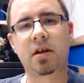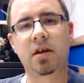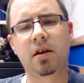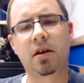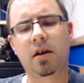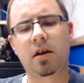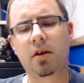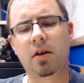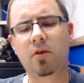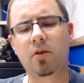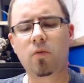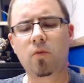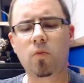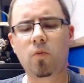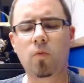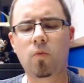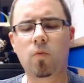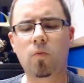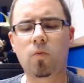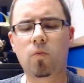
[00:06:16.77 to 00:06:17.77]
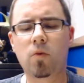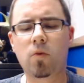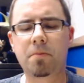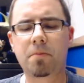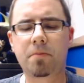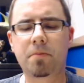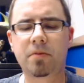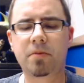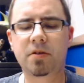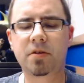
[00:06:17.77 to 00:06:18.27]

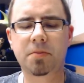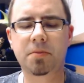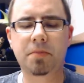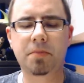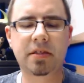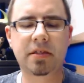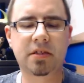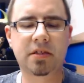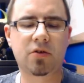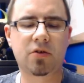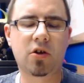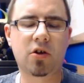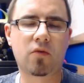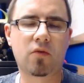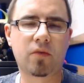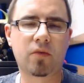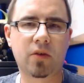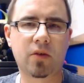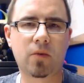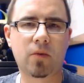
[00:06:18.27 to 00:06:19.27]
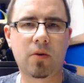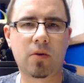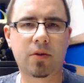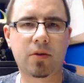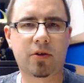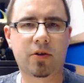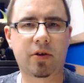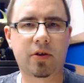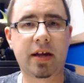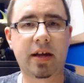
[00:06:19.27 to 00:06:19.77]
Some beasts that go really well with her
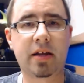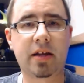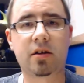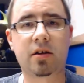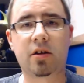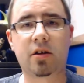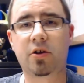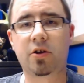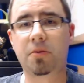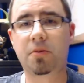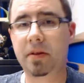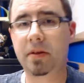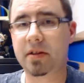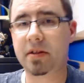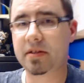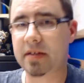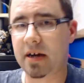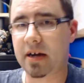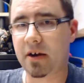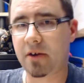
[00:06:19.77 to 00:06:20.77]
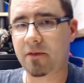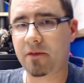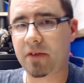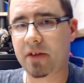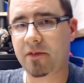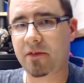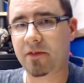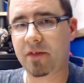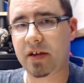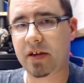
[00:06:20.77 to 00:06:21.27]
again could be the Tariff. If
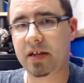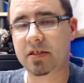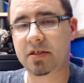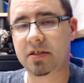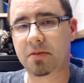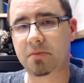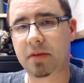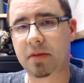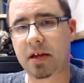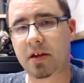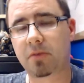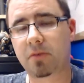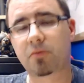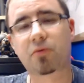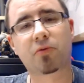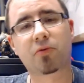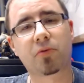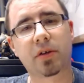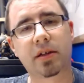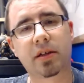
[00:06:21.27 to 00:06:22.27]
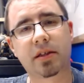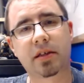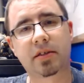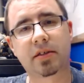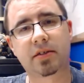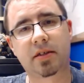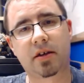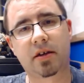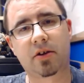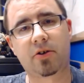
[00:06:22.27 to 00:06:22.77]
they end up ruling that
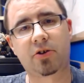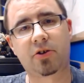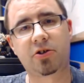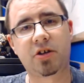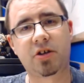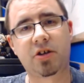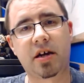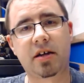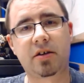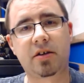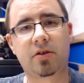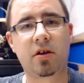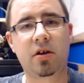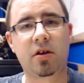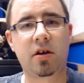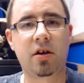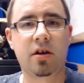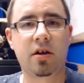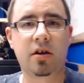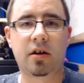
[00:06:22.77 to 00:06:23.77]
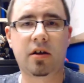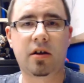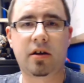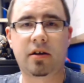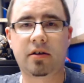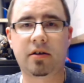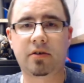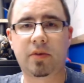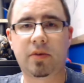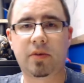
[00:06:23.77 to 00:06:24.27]
her shot
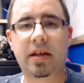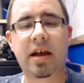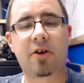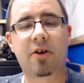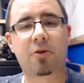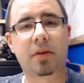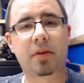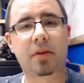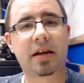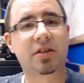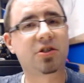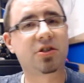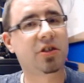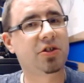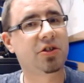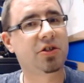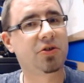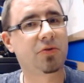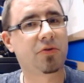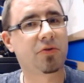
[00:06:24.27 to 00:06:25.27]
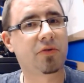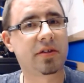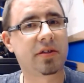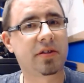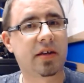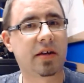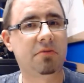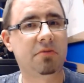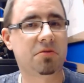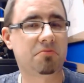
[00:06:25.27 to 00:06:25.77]
with counterblast she can shoot 3
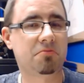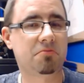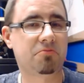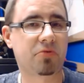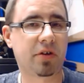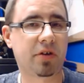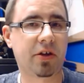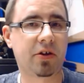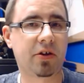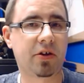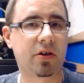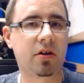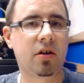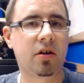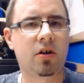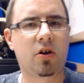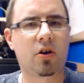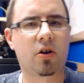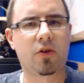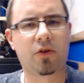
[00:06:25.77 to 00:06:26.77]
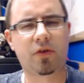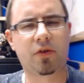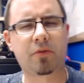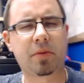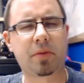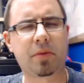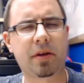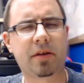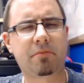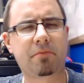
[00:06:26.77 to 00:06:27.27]
times, pretty good. Although that would be
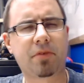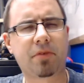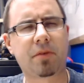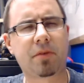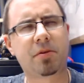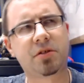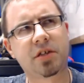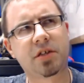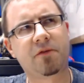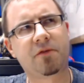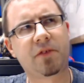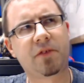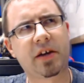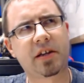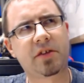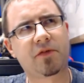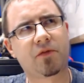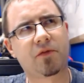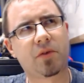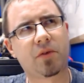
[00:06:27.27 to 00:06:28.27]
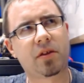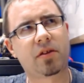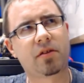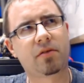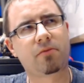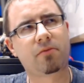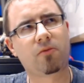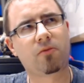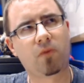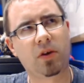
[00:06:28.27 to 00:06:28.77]
pretty much ineffective with
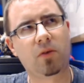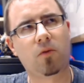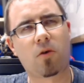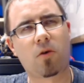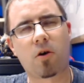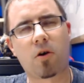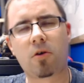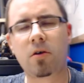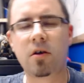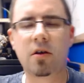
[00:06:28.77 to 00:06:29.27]
Wind Wall.